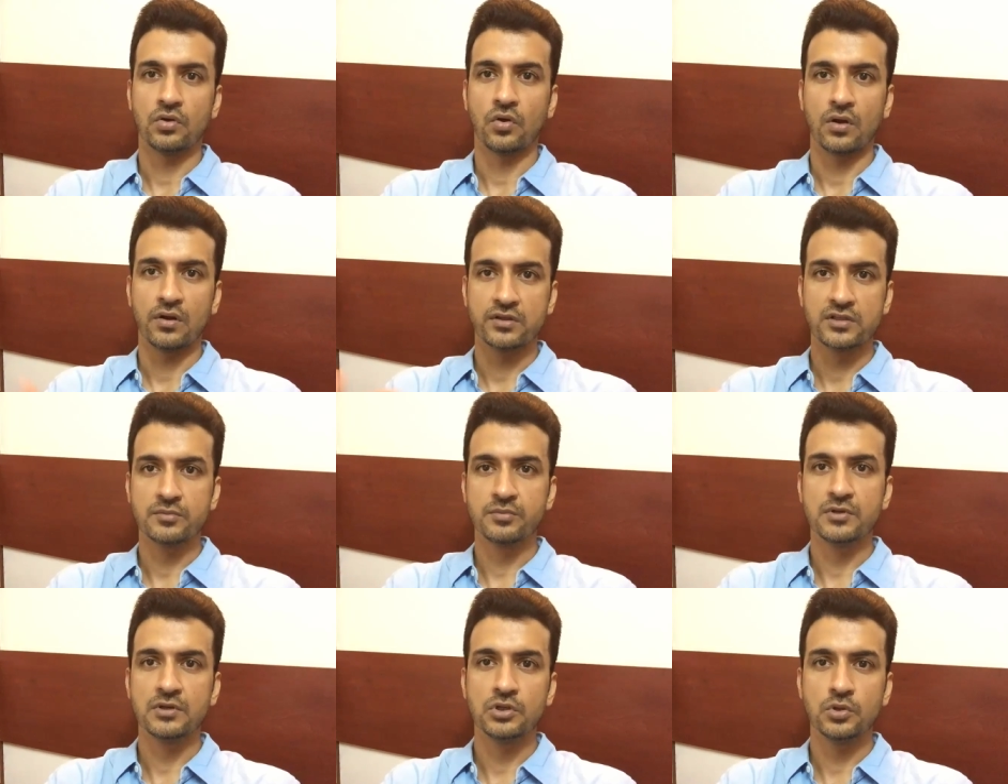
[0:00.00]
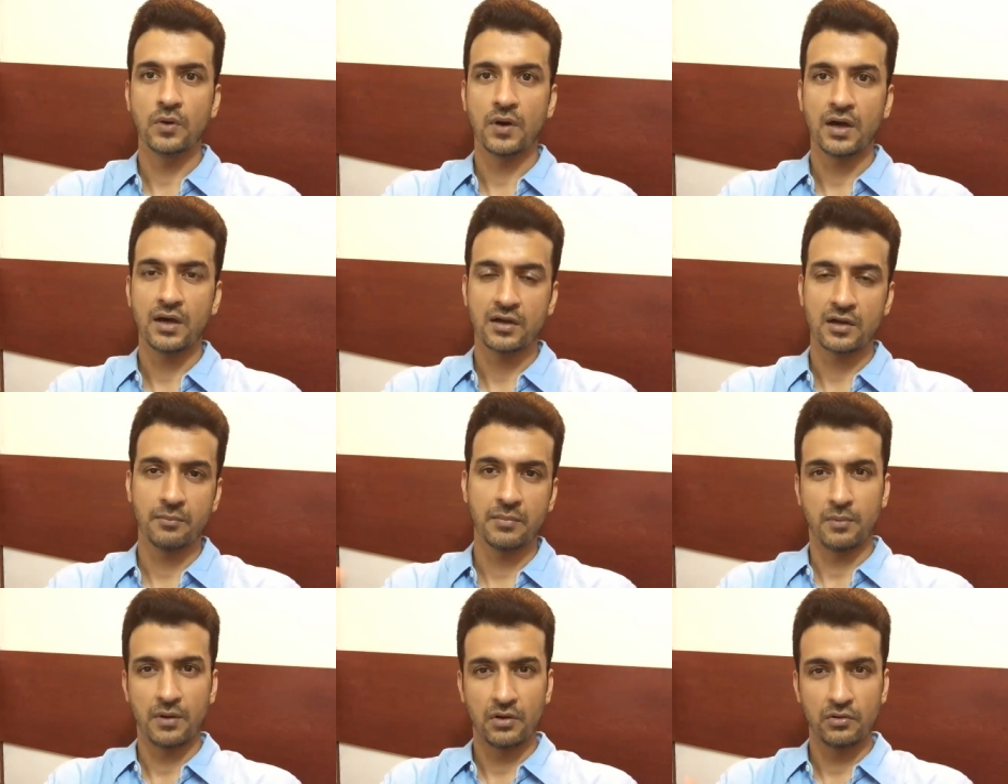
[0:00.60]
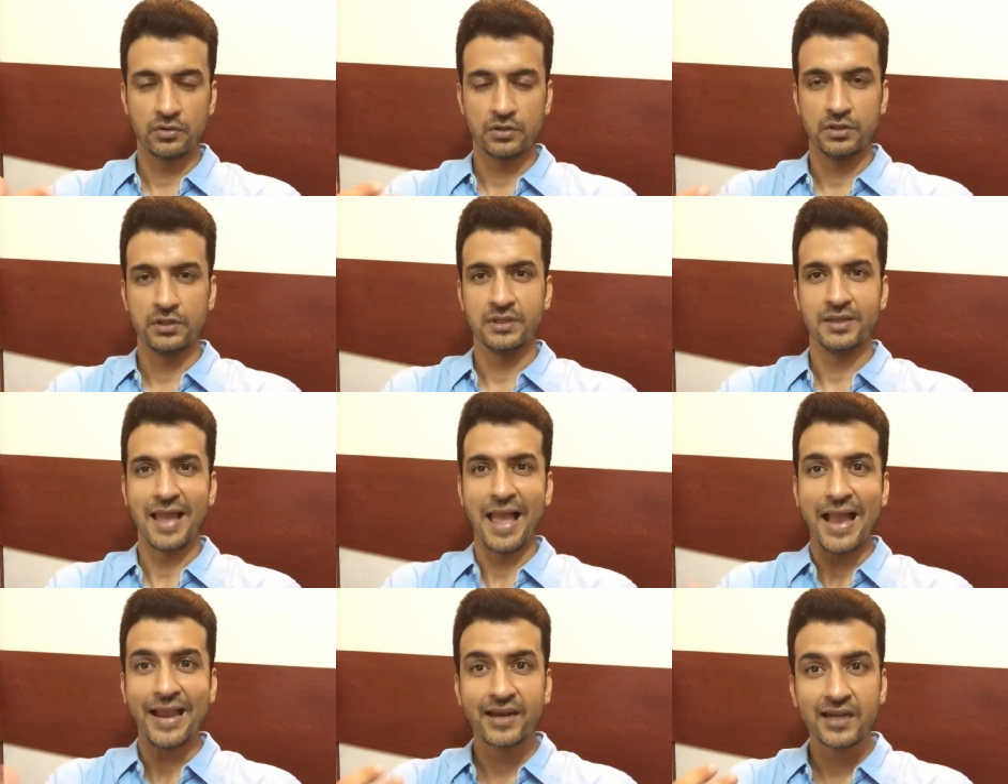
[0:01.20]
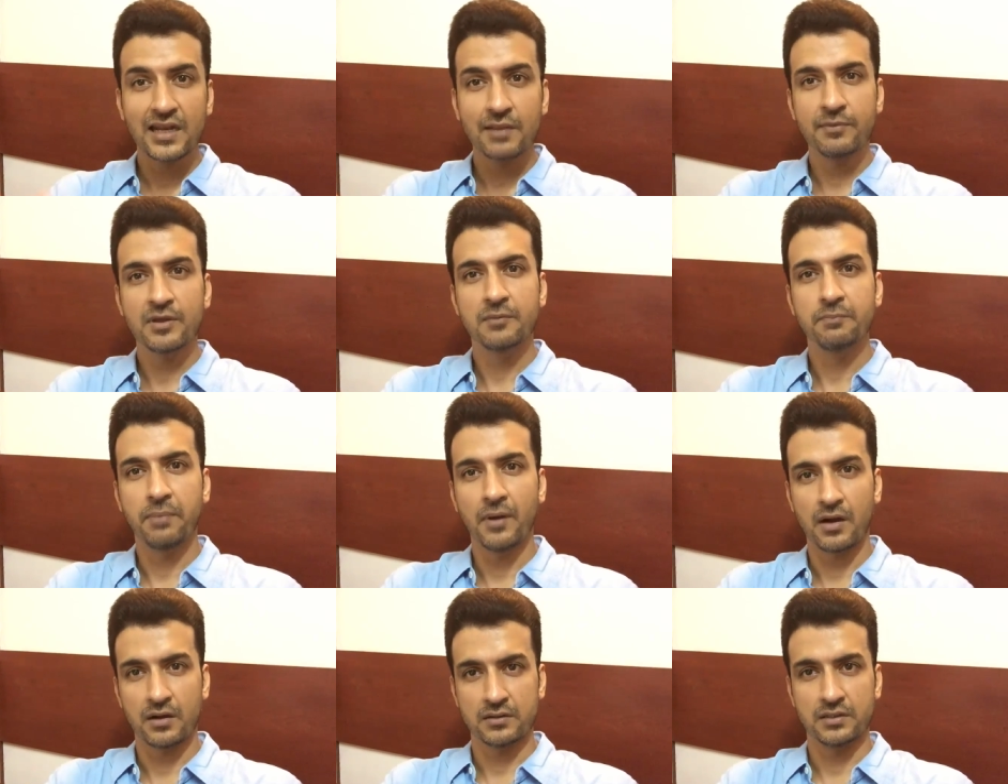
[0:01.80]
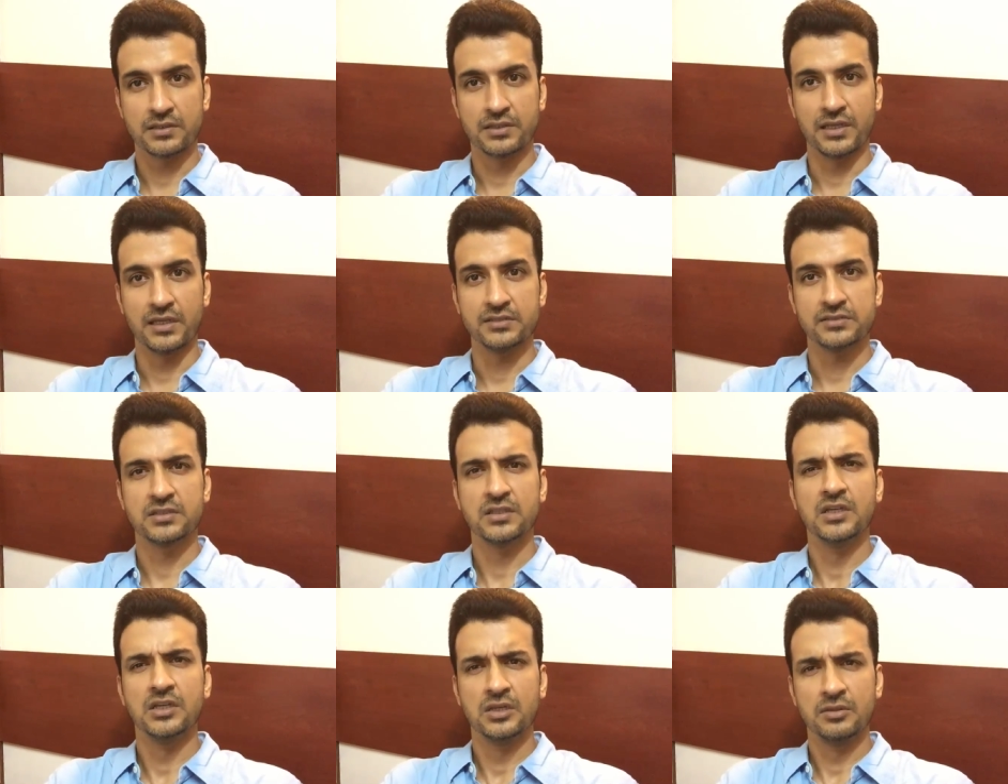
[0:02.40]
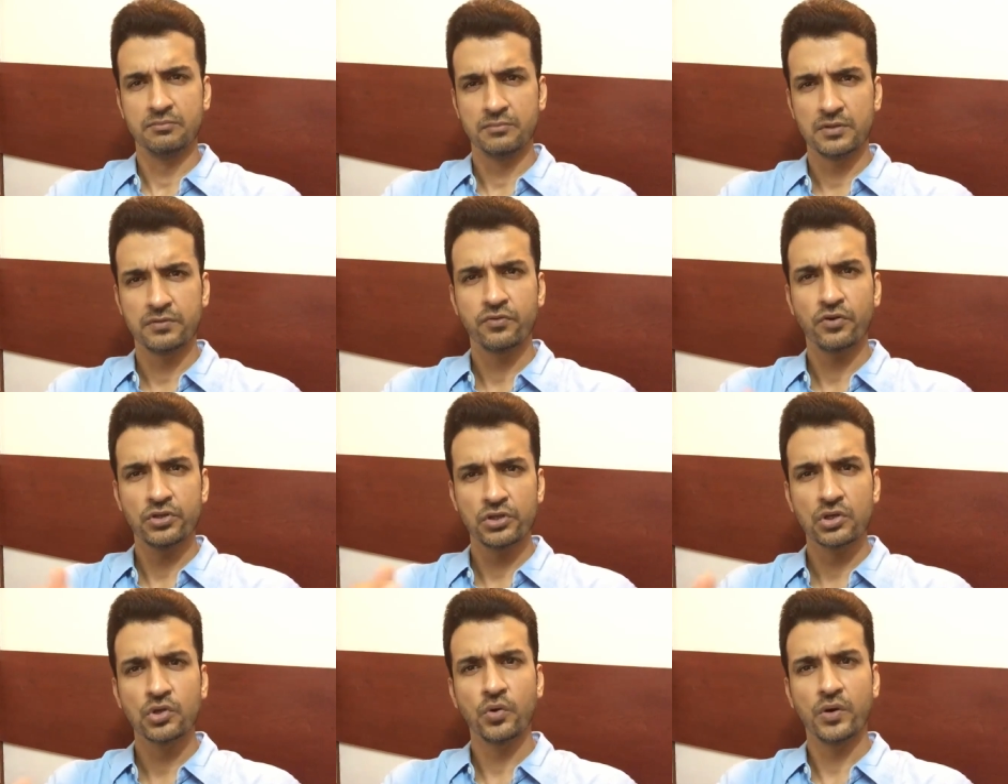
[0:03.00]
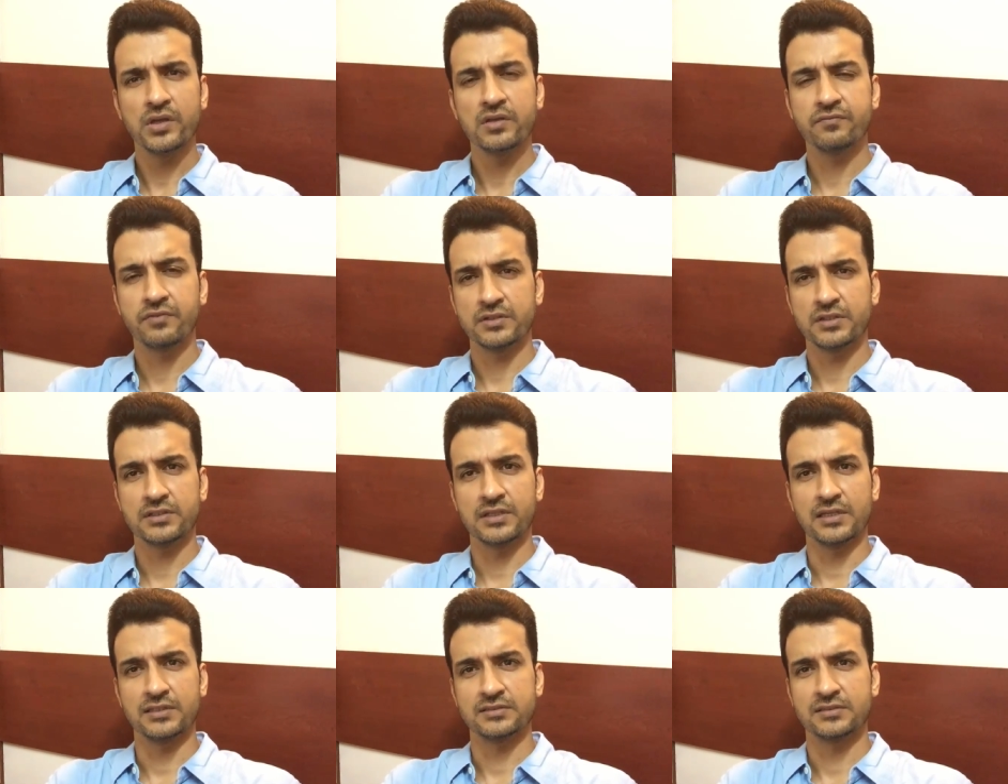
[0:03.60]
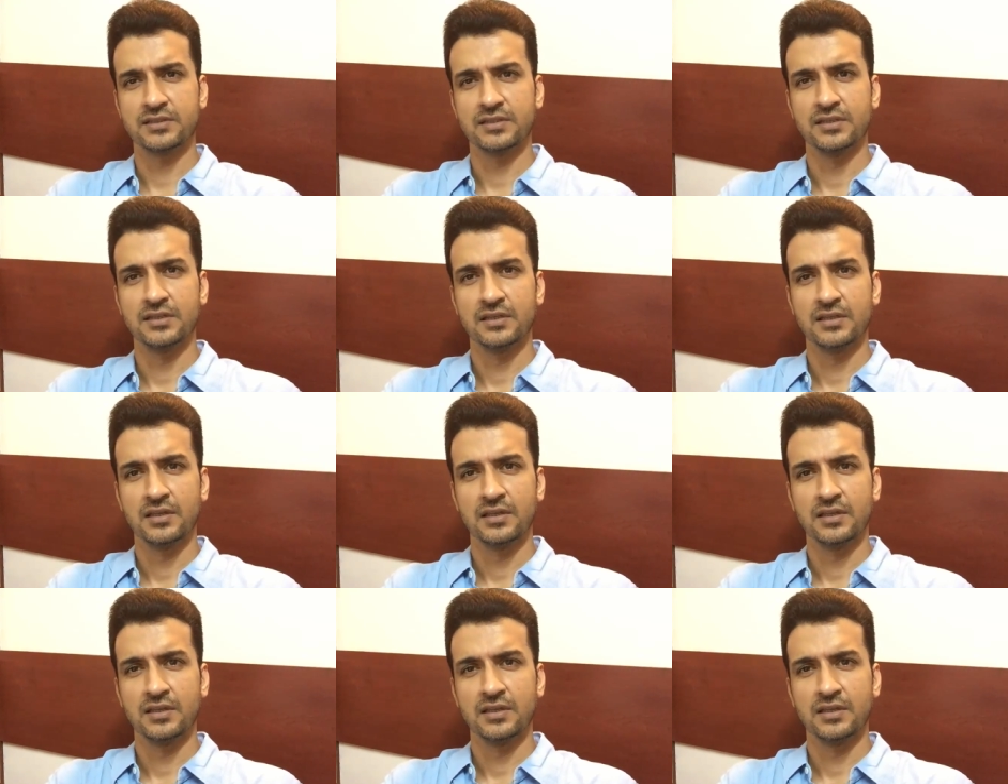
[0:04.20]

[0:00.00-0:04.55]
knowledgeable you are about the academic part of the test before you go in for the test.